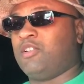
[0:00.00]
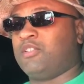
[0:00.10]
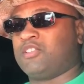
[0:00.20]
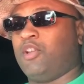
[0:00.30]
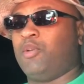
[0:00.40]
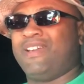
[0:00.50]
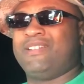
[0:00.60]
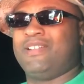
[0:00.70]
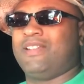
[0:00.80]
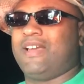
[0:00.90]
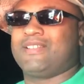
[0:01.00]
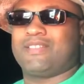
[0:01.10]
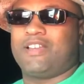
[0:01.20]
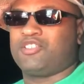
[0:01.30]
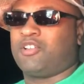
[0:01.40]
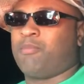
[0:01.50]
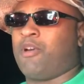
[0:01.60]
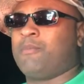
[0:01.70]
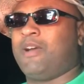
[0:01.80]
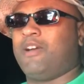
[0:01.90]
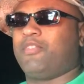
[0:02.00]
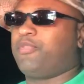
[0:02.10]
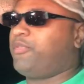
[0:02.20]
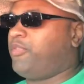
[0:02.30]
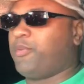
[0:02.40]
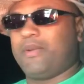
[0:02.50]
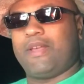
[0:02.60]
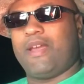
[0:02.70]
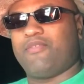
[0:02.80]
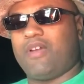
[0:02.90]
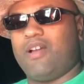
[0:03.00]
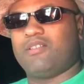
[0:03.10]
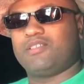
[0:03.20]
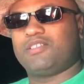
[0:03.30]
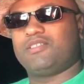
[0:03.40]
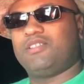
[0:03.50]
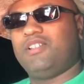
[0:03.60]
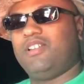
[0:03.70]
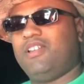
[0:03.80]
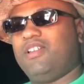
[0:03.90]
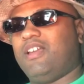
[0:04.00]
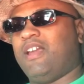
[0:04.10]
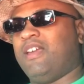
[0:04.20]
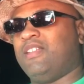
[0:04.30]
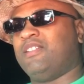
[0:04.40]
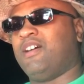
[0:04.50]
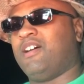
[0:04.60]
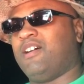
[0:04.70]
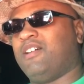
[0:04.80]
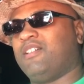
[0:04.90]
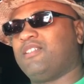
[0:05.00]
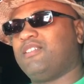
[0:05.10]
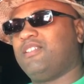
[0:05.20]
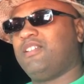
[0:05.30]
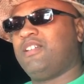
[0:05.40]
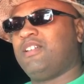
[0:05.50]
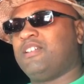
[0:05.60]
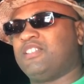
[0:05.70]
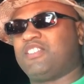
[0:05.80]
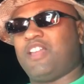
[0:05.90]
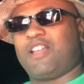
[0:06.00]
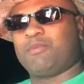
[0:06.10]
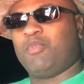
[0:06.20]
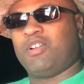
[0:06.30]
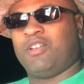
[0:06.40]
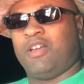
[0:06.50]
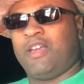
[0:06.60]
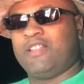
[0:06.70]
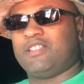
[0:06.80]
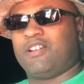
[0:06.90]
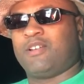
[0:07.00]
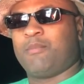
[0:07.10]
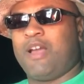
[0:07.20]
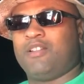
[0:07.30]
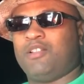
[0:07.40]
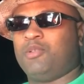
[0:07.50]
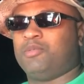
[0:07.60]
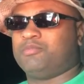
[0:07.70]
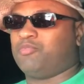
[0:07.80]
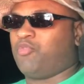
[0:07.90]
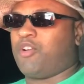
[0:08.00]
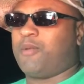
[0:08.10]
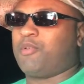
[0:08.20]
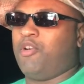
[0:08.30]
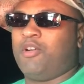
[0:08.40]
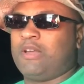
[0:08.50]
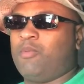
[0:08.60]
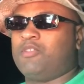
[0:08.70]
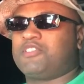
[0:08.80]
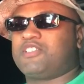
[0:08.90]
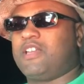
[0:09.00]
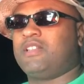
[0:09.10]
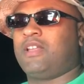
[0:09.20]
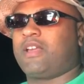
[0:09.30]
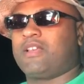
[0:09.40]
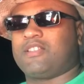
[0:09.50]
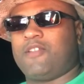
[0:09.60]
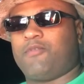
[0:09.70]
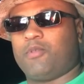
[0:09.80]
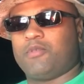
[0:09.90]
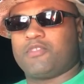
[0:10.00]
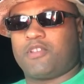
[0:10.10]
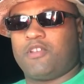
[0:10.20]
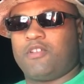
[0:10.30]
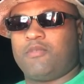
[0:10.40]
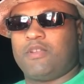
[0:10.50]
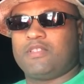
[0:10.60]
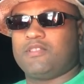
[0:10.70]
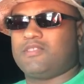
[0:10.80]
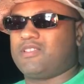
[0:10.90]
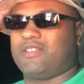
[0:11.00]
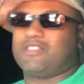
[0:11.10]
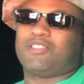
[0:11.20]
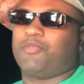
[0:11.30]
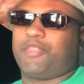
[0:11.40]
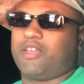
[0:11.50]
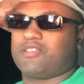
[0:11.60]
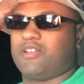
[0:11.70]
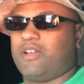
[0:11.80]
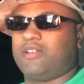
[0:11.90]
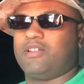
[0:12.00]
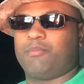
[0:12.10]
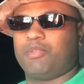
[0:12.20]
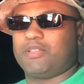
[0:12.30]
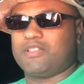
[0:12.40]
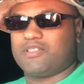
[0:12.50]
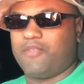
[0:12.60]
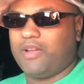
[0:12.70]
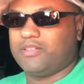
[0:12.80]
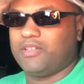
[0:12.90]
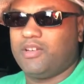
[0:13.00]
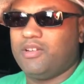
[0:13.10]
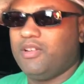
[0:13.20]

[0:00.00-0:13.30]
This load I did last night took probably about 3.5 hours, and he stacked me with an 1,800-mile load. Where I'm going, I won't say, like I say, for security reasons. I just don't think it's a good idea to put that stuff out there.